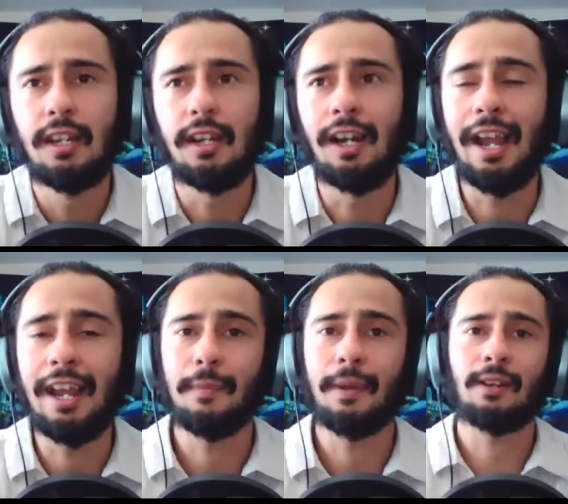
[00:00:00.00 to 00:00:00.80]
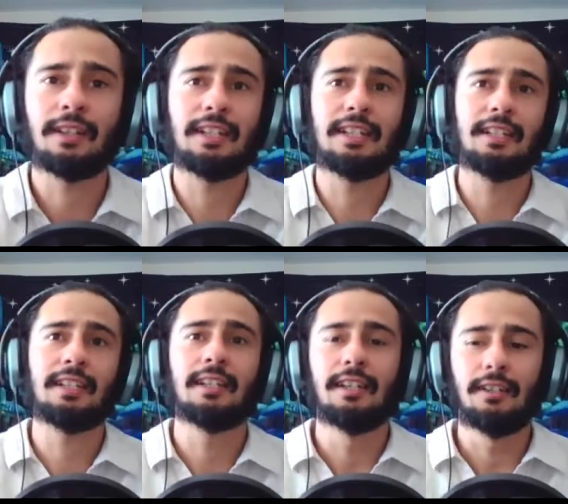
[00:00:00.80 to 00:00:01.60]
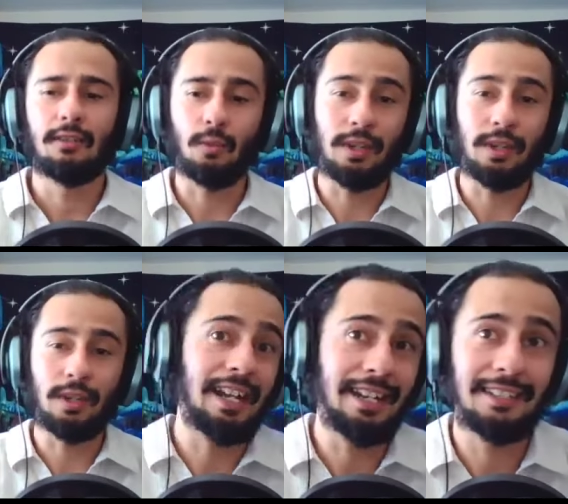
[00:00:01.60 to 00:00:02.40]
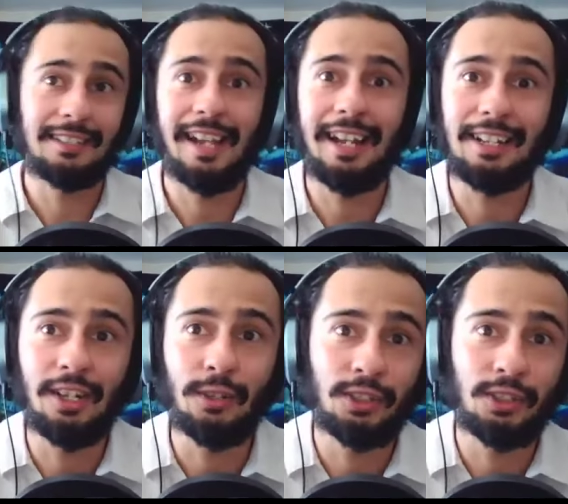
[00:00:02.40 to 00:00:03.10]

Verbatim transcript: Uh, and apparently, he realized that you know